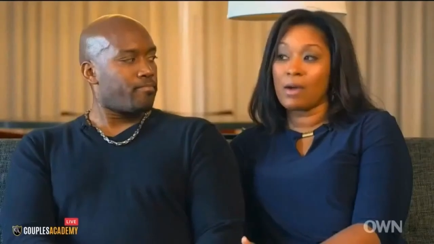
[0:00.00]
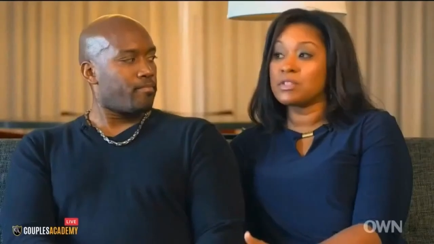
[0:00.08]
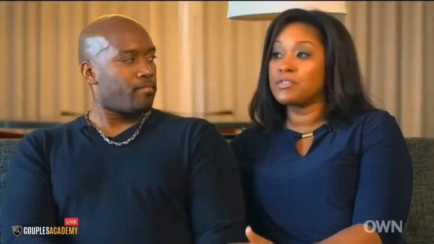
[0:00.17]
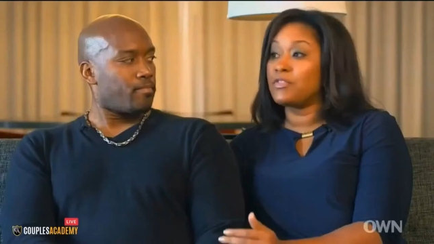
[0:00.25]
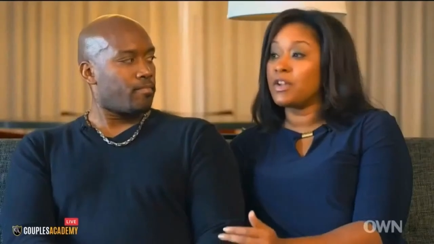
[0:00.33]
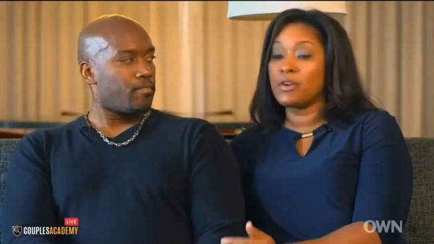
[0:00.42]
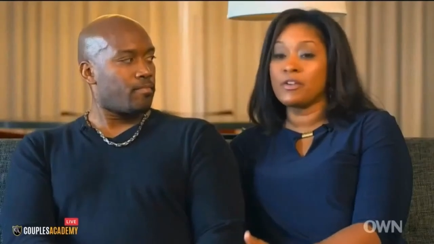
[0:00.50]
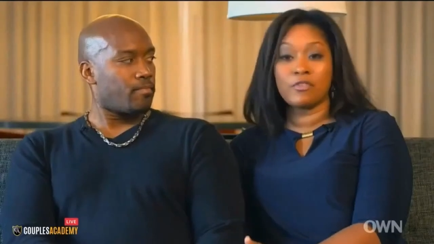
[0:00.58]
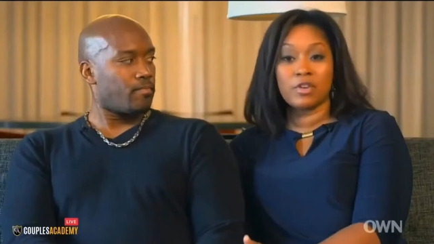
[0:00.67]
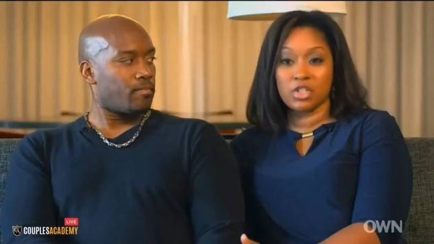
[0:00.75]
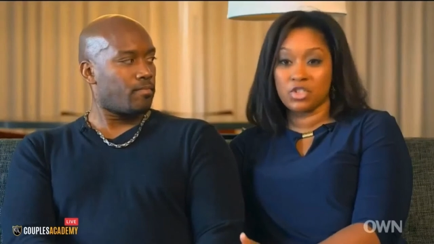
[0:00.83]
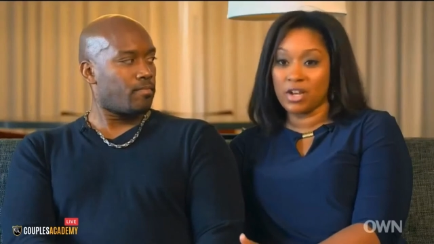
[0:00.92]
Speaker 1: I was very
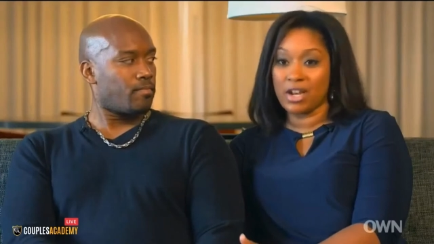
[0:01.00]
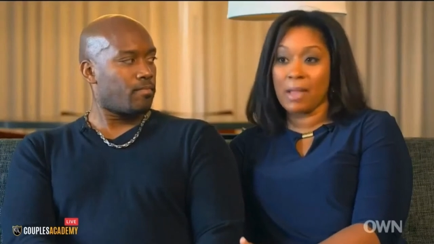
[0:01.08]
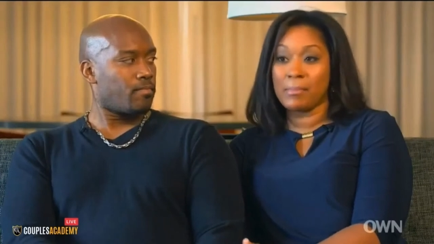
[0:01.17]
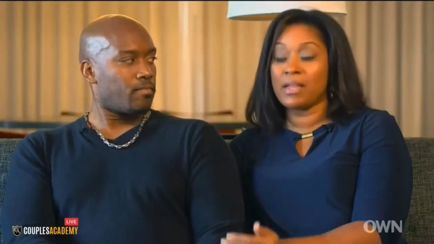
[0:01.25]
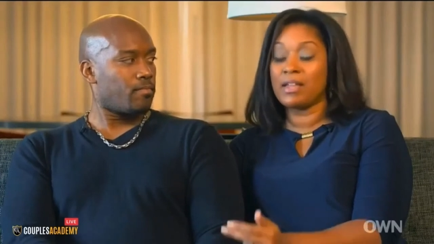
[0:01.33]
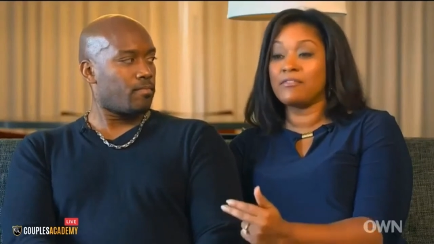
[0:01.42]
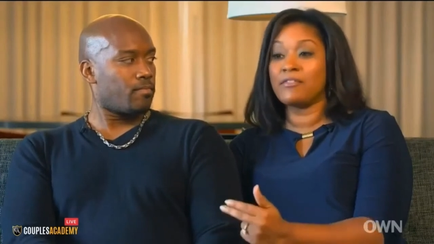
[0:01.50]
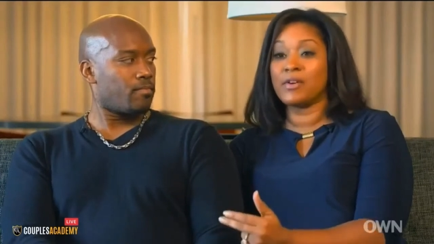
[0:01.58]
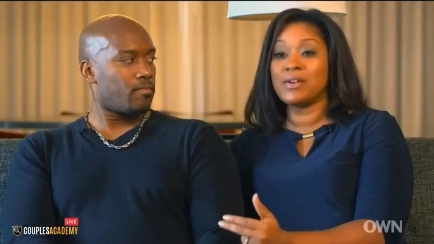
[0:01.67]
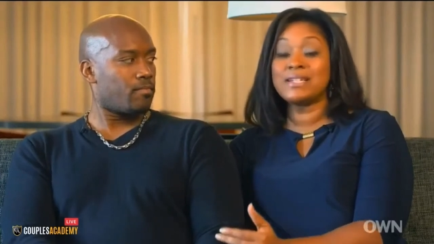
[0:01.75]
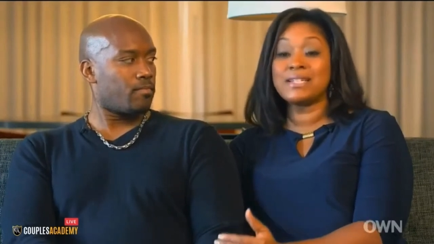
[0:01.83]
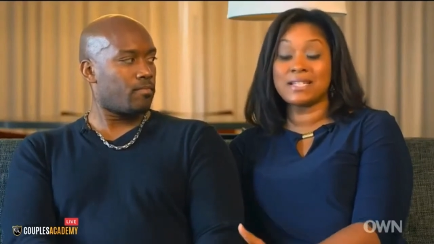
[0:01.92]
frustrated. I became
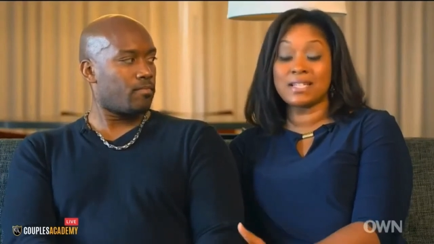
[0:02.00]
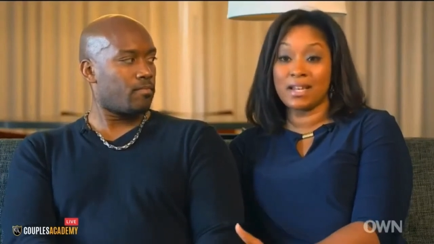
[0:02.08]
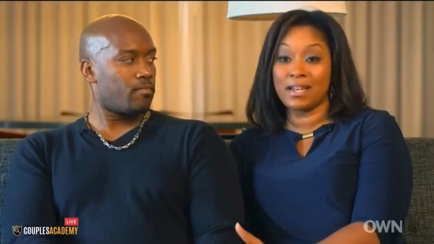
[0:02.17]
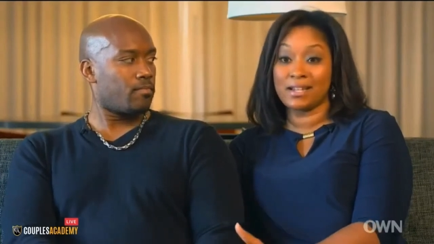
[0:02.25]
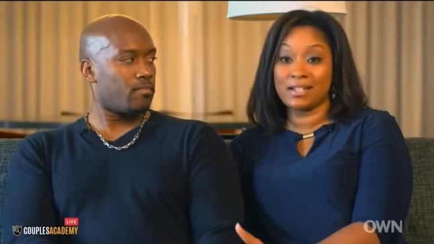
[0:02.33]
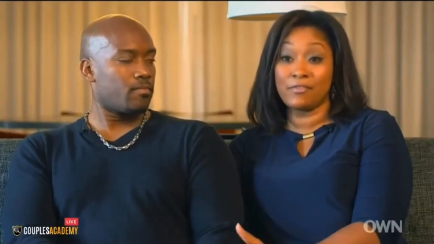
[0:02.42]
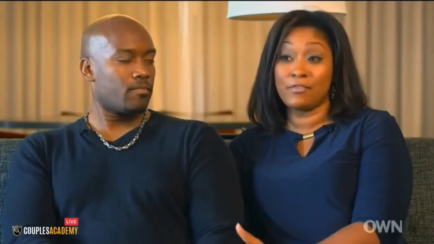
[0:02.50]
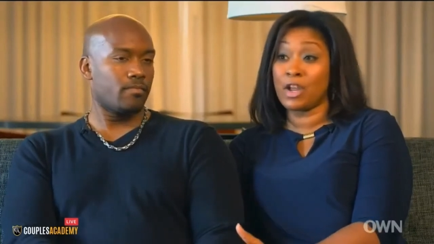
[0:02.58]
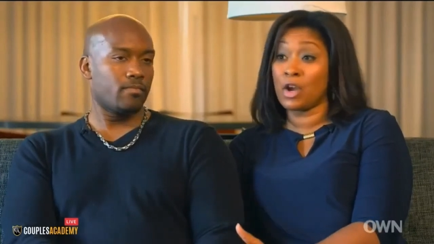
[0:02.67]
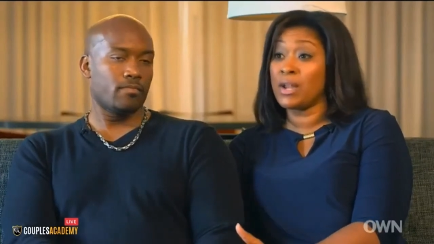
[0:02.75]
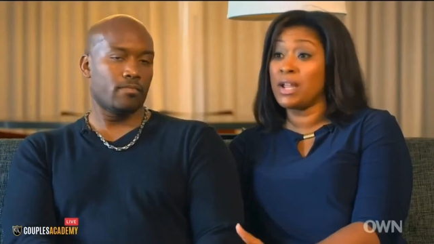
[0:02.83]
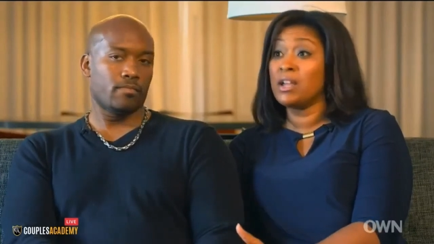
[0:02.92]
very disconnected,
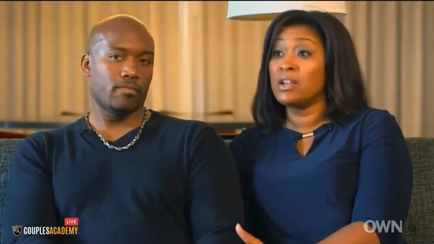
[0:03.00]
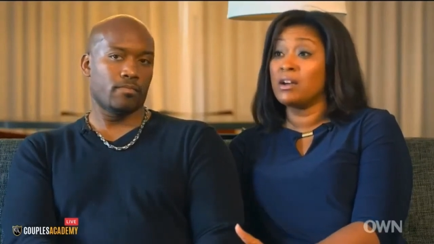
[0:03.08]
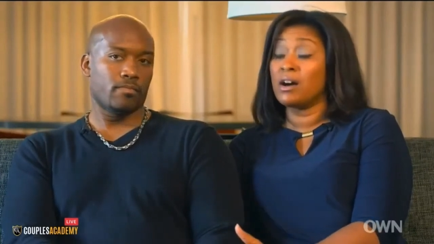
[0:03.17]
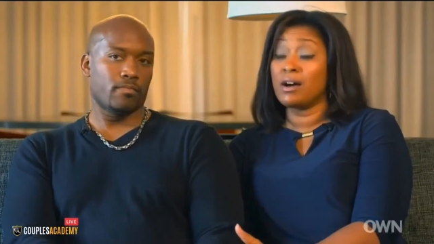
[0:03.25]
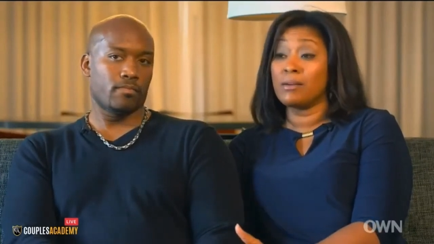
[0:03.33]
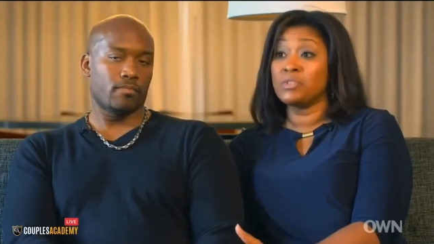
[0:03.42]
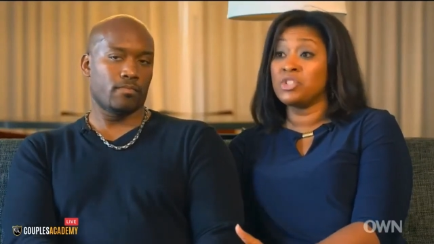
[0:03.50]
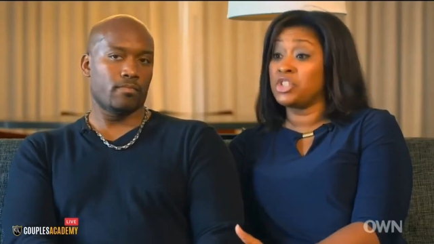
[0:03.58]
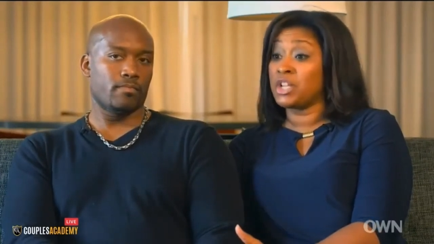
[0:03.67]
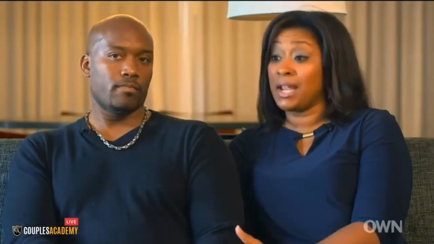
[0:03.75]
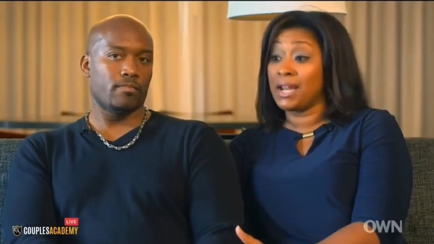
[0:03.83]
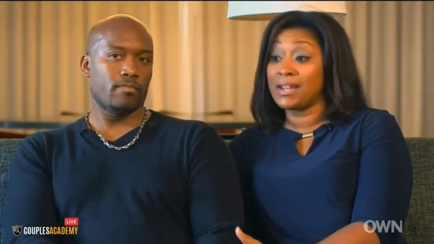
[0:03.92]
very um,
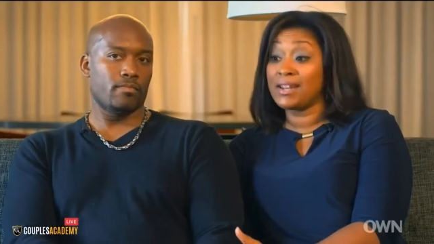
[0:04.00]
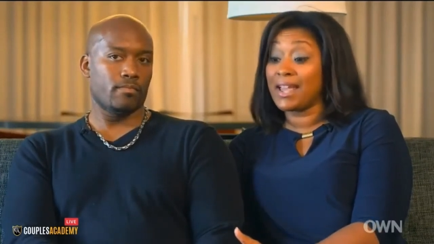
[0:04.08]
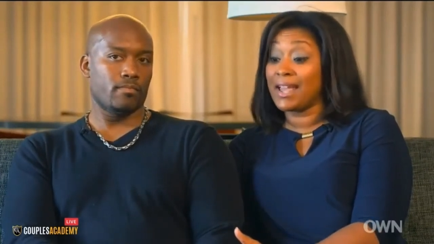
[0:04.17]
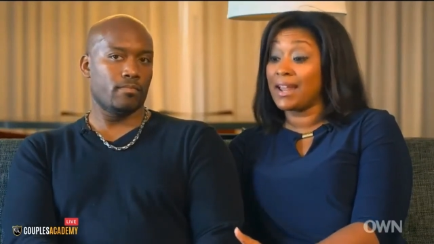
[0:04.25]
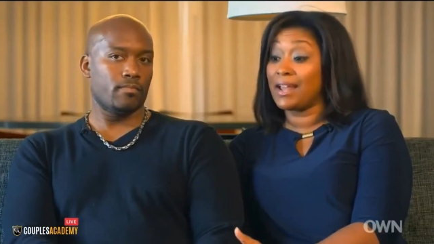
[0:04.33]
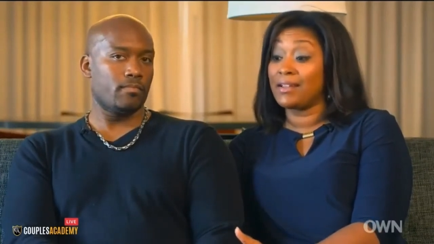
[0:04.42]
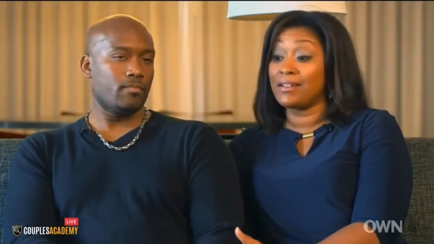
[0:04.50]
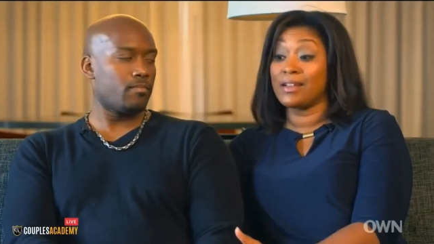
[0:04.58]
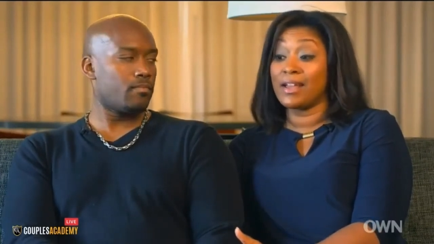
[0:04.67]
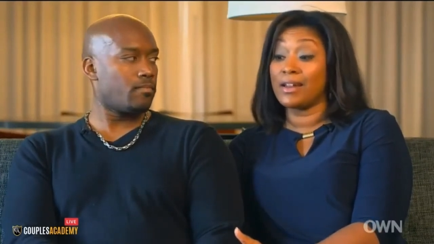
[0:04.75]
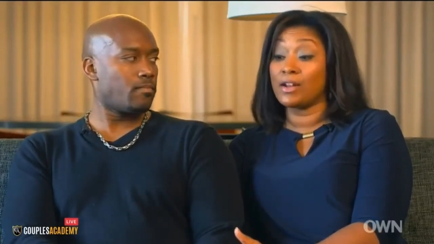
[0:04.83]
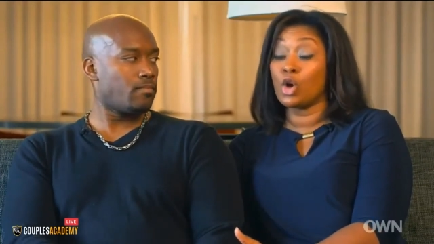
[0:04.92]
jaded
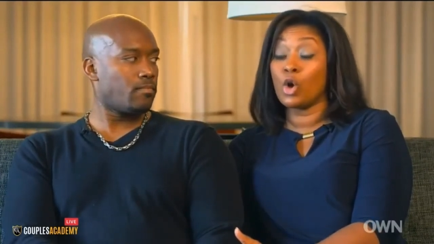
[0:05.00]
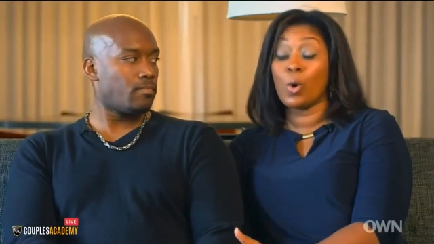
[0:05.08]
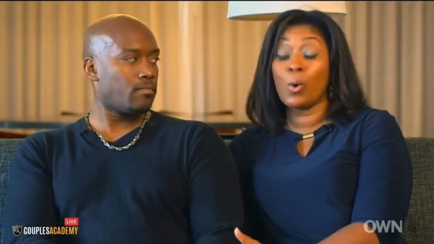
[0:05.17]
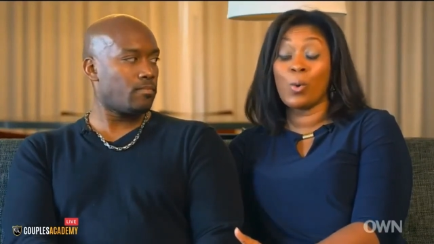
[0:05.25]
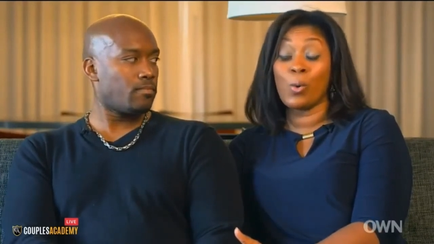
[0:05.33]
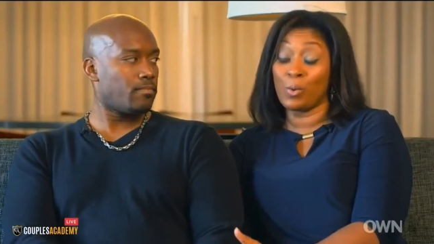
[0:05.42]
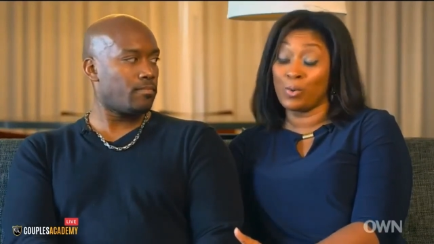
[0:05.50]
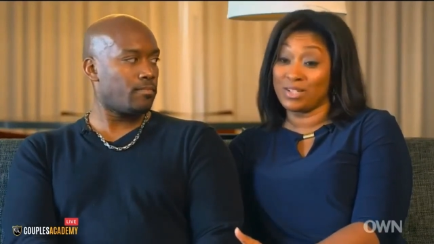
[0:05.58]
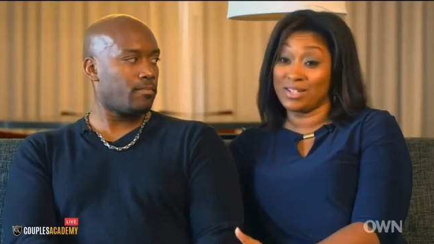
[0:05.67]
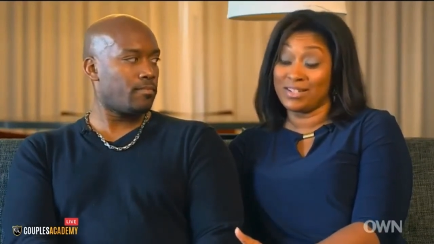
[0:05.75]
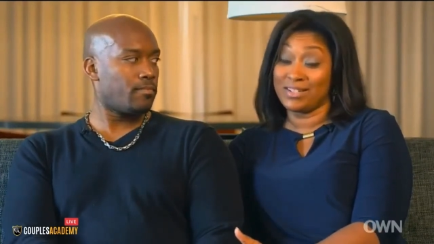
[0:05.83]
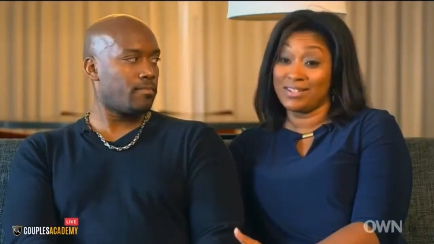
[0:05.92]
and, and cold.